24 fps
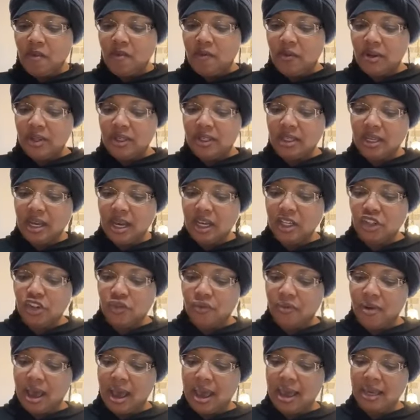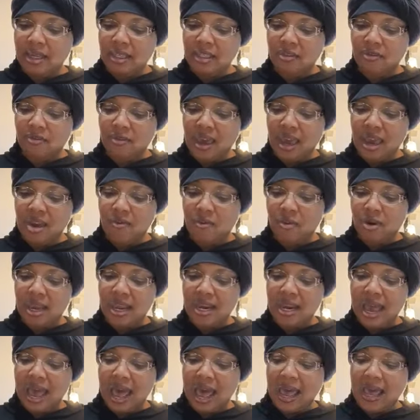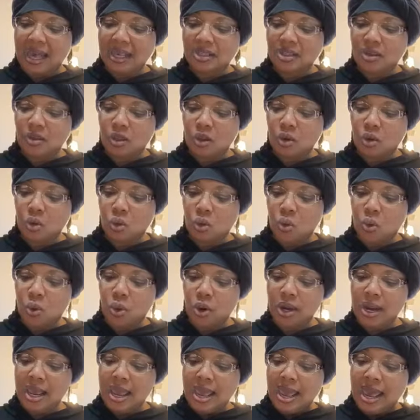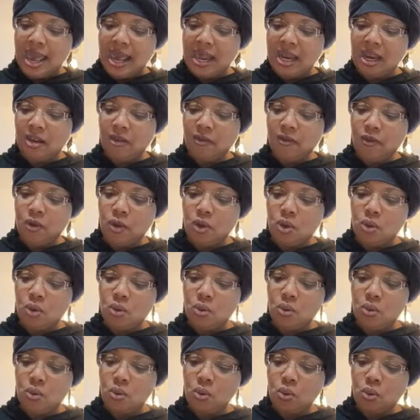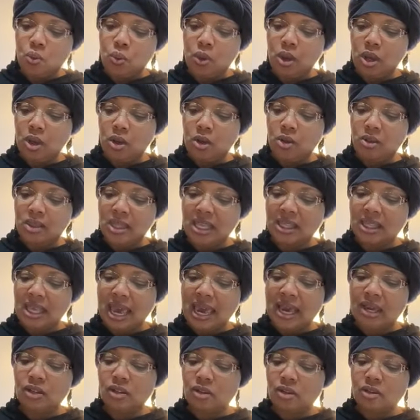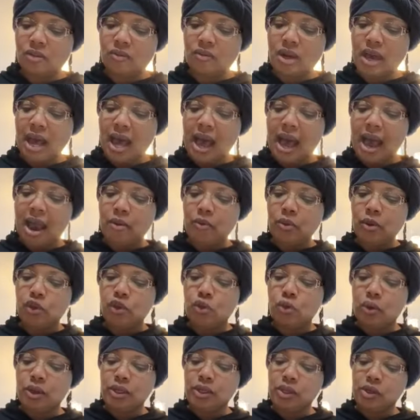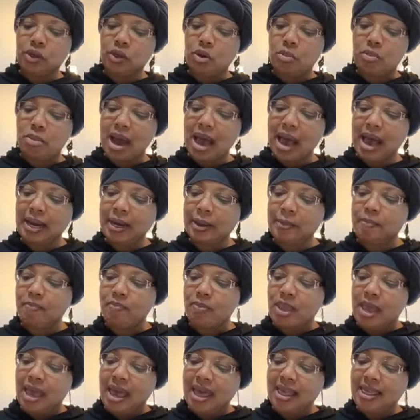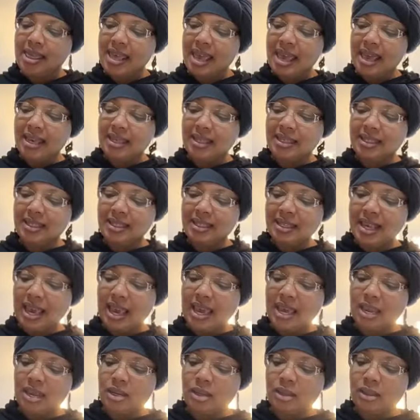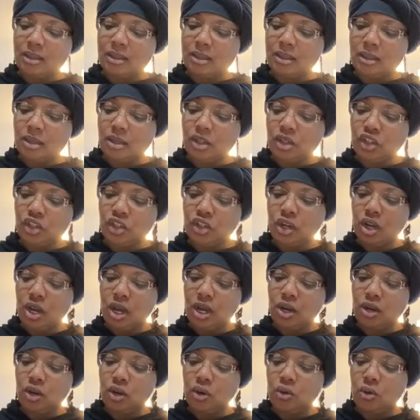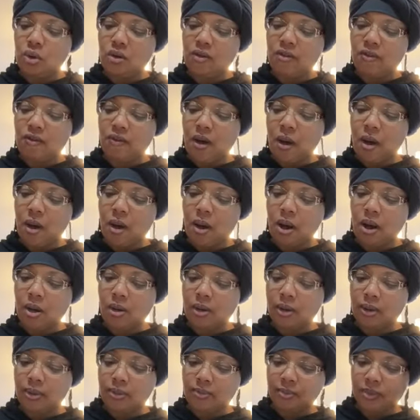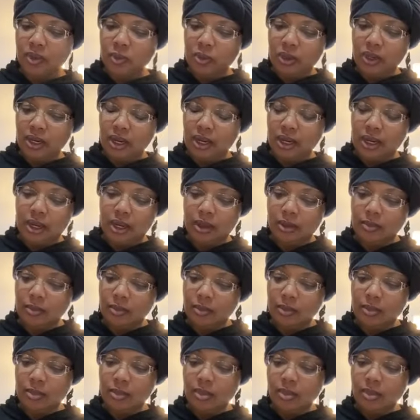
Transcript: For such finds favor in the eyes of the Lord. And if you will that the angels of God rejoice in your body, and that Satan shun you afar. Hold on, let me read that again.